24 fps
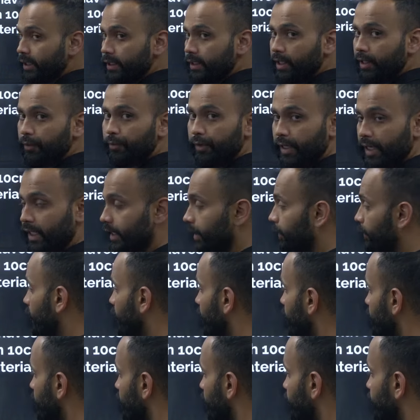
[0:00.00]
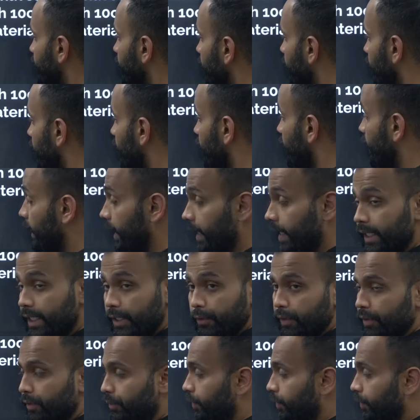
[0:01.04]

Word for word: is refractive index of the relative